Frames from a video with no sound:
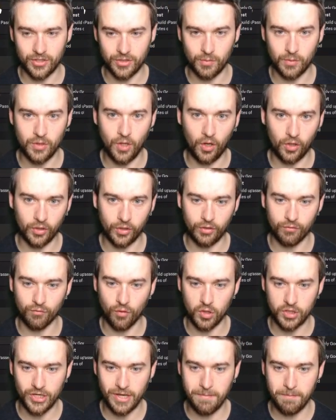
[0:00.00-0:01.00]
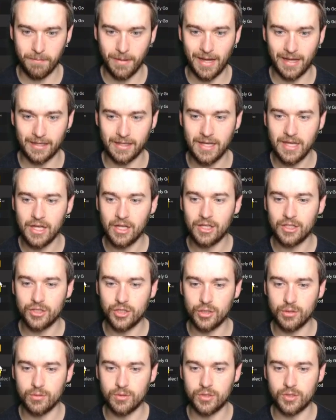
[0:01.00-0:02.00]
so we're not going to rush him back
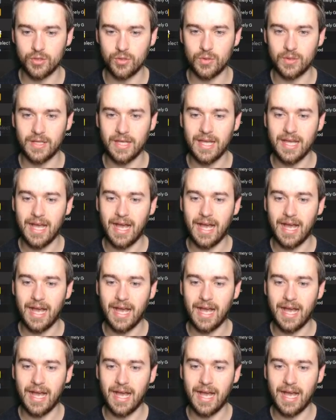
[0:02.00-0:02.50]
too soon.